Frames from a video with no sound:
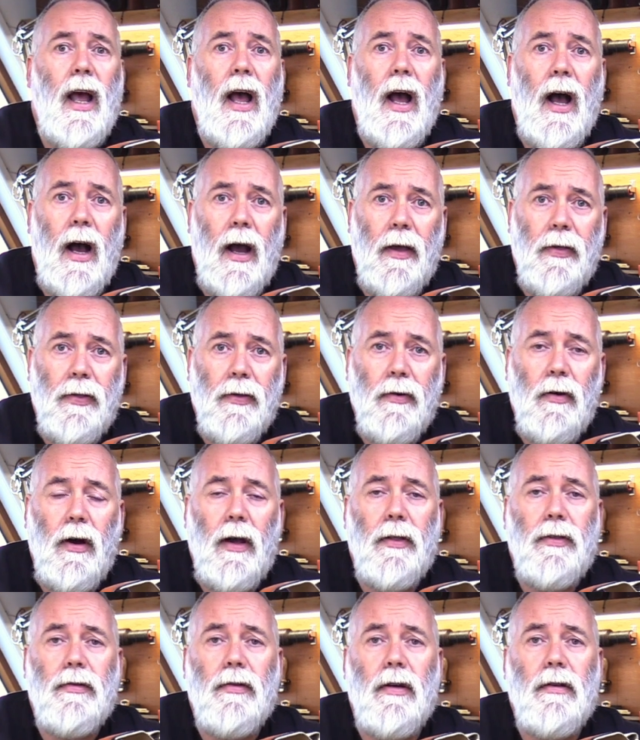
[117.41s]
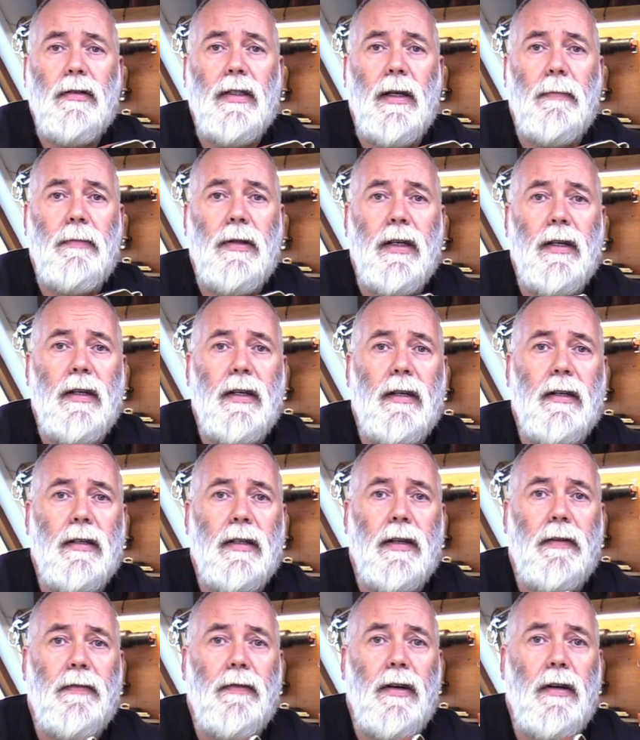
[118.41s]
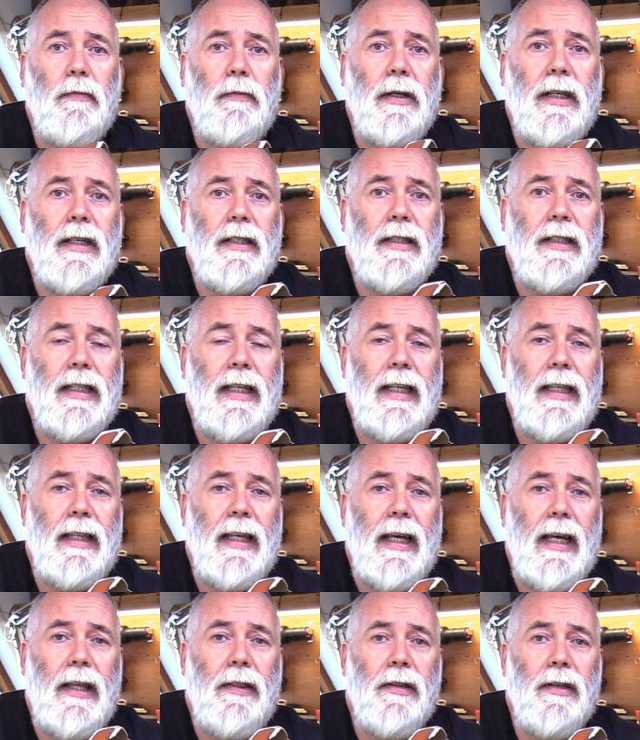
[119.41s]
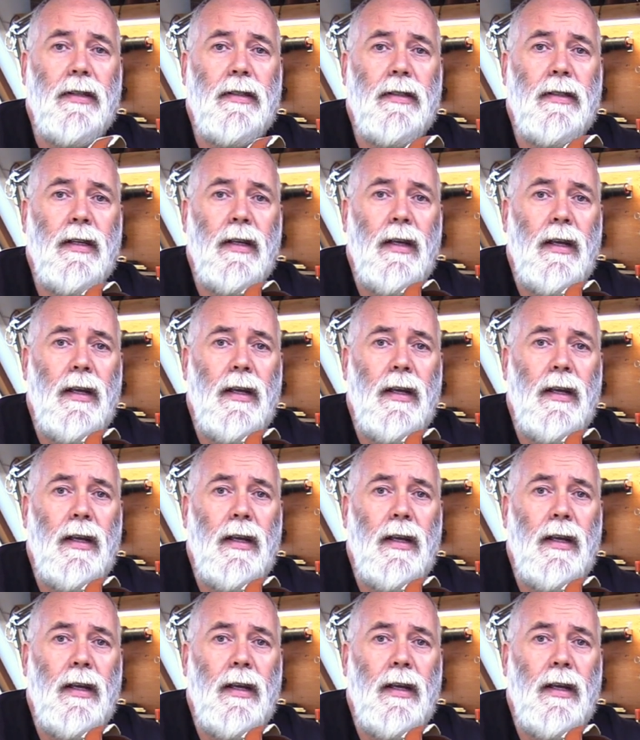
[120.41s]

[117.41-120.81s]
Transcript: I thought I'd throw something a little different, and we can see there that